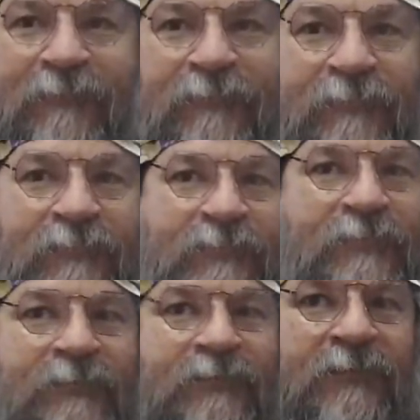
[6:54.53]
And where
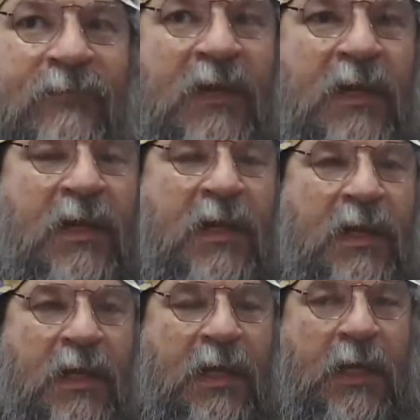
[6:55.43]
is this Ren Fair
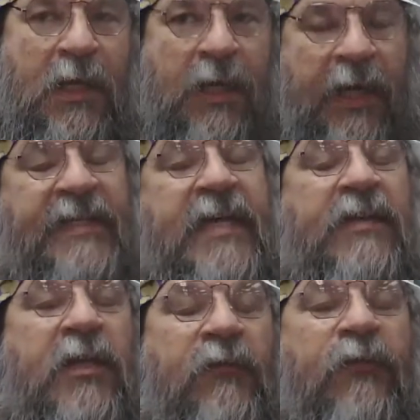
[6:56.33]
located? It's at
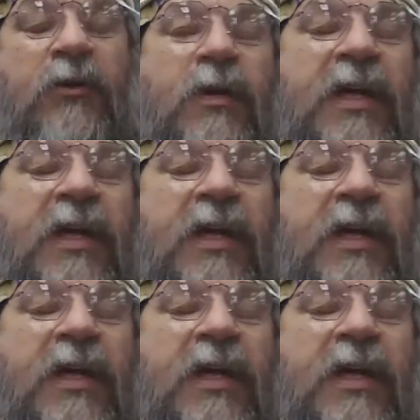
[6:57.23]
the Frederick